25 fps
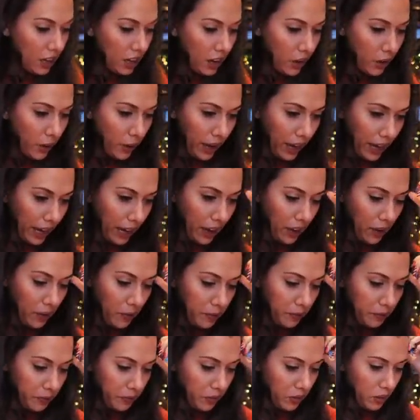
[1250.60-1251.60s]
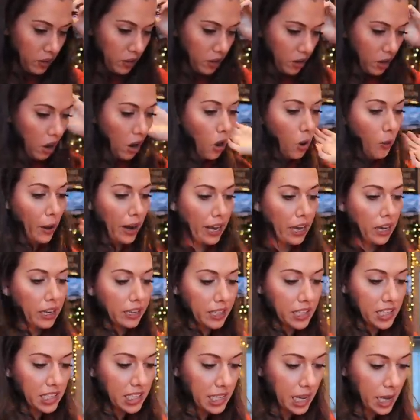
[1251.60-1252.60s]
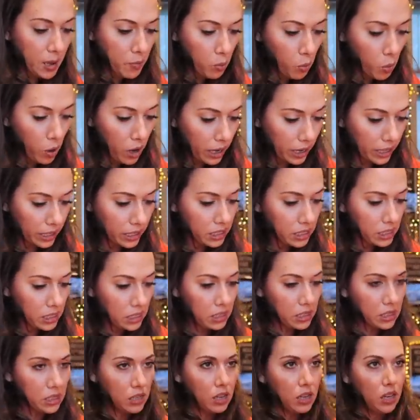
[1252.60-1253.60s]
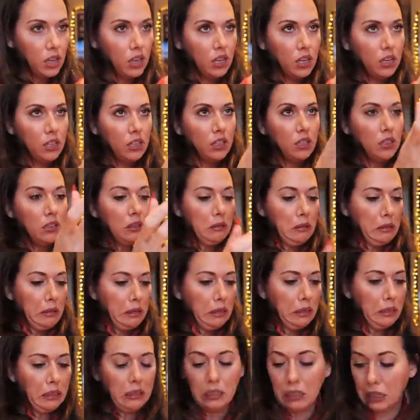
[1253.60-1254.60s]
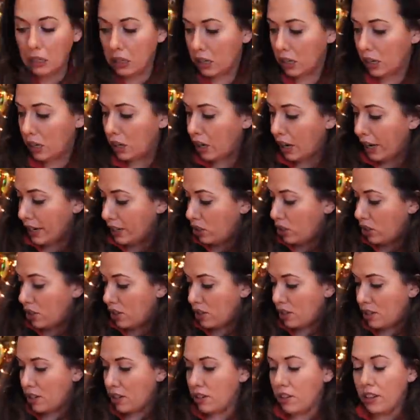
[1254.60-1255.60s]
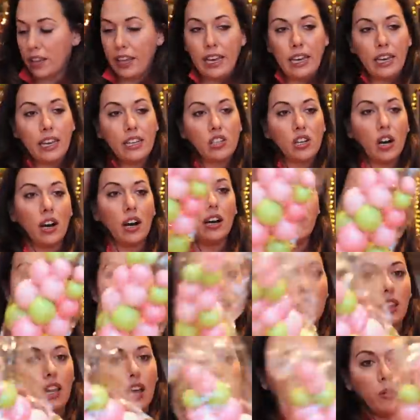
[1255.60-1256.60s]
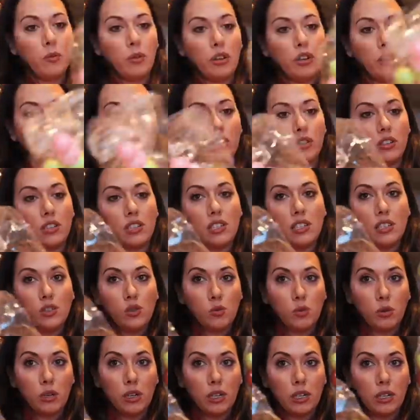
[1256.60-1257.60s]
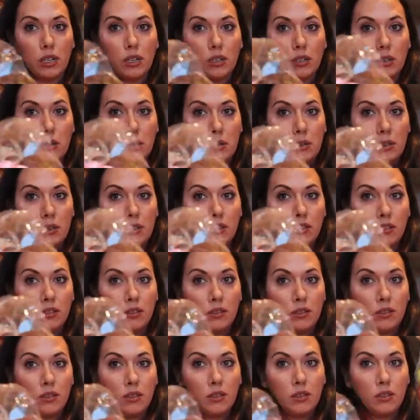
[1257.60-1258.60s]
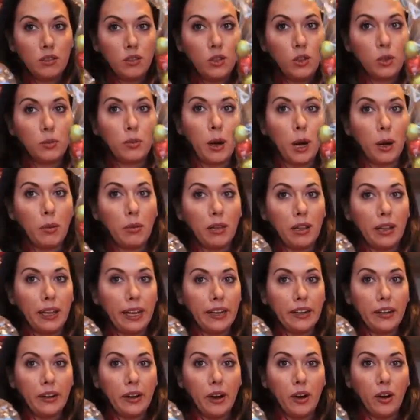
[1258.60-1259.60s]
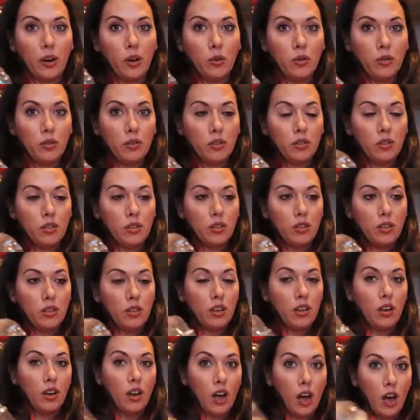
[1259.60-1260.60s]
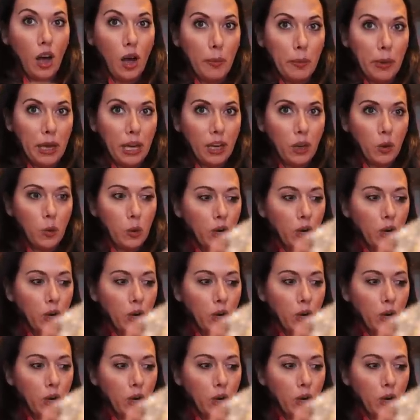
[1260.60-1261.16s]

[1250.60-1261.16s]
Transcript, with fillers: Okay. Oh, and I got the same ones. Oh, I just, like, it's hard online when you're, does this work? You're probably like, no, I'll make it